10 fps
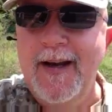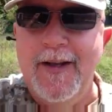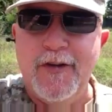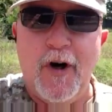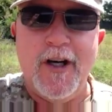
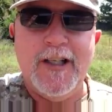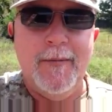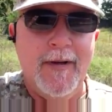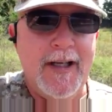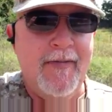It's hard to
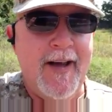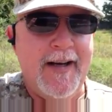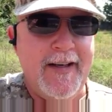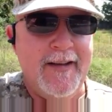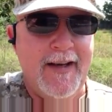believe
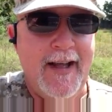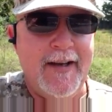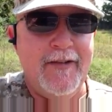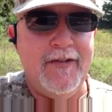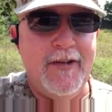that in the
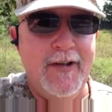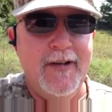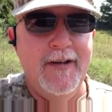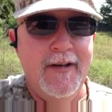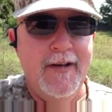next
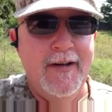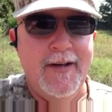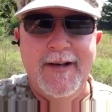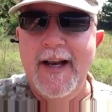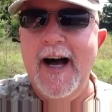
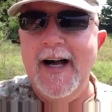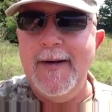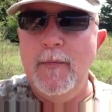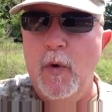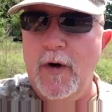
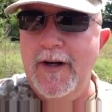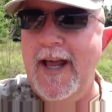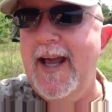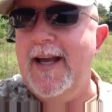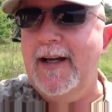9 more
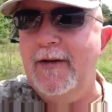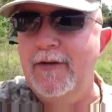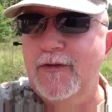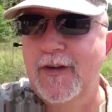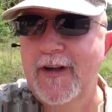
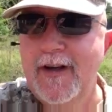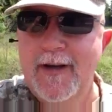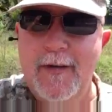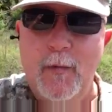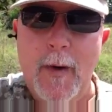days,
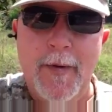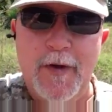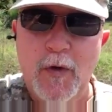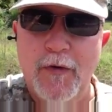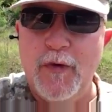we've been
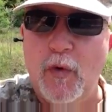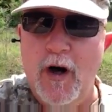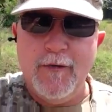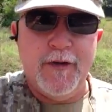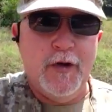doing this
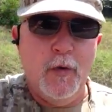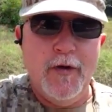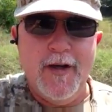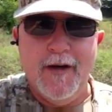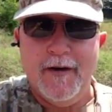walk for 2
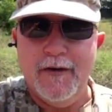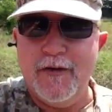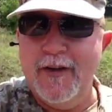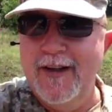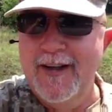
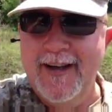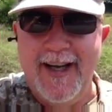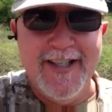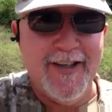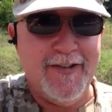years.
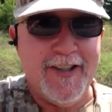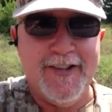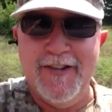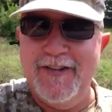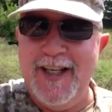It just
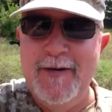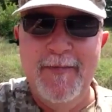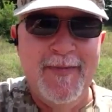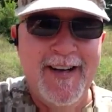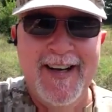doesn't
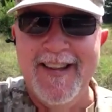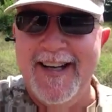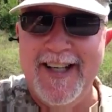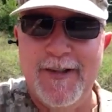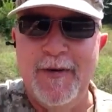seem
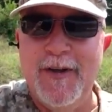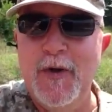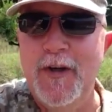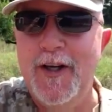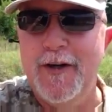like it's been
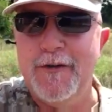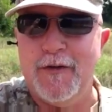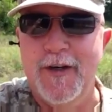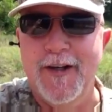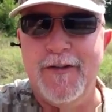2 years
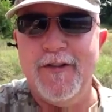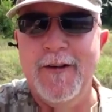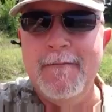for us.